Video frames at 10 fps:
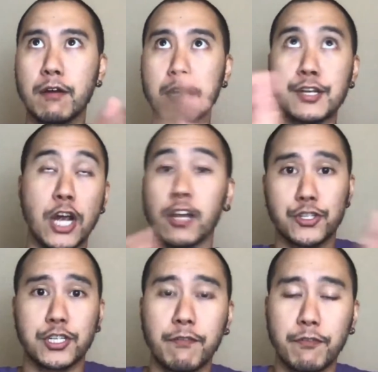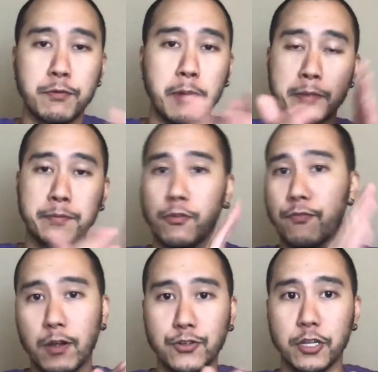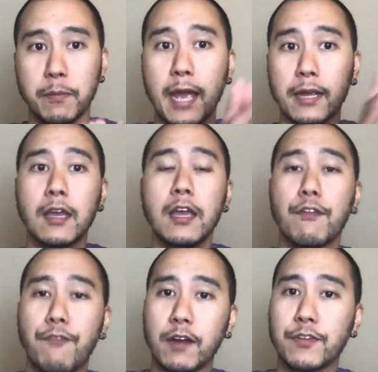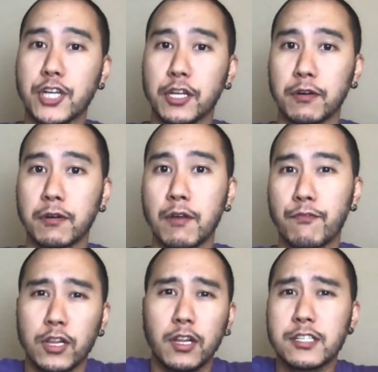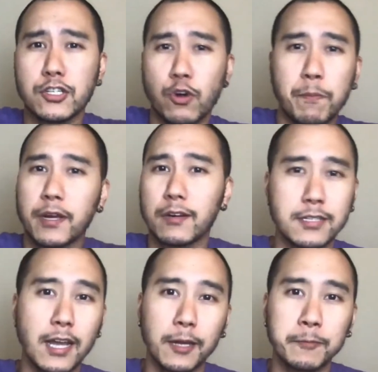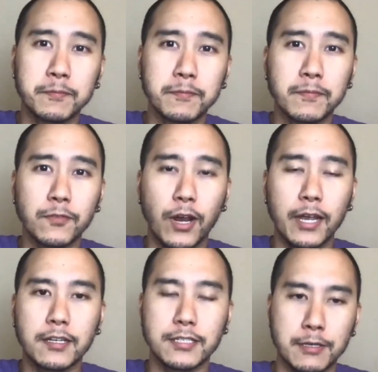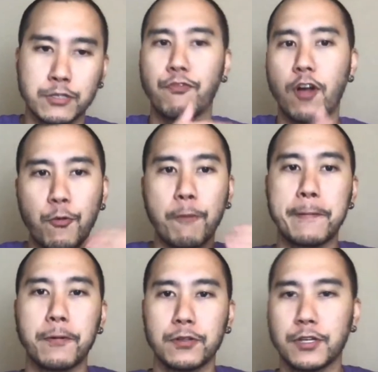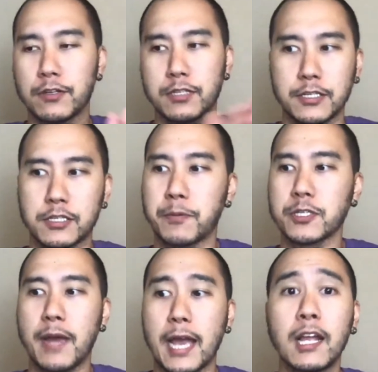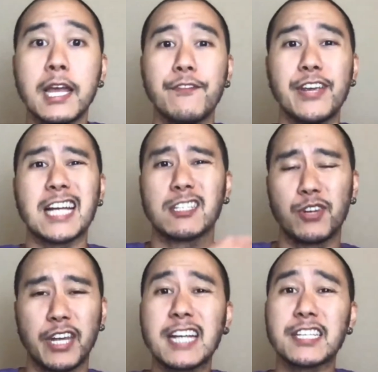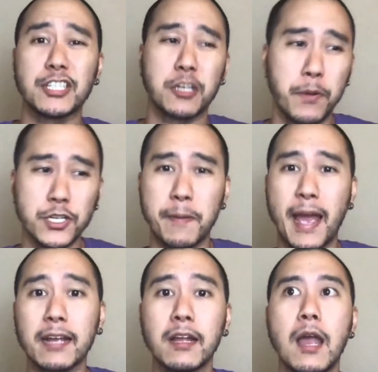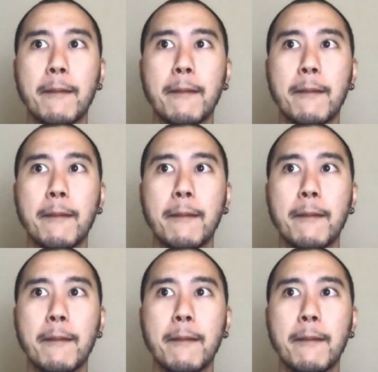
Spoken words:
each other's stuff, if you guys both follow each other back, in front of each other for at least a short period of time, right? Because as you follow more people, things get pushed back. If you guys don't engage, things get pushed back.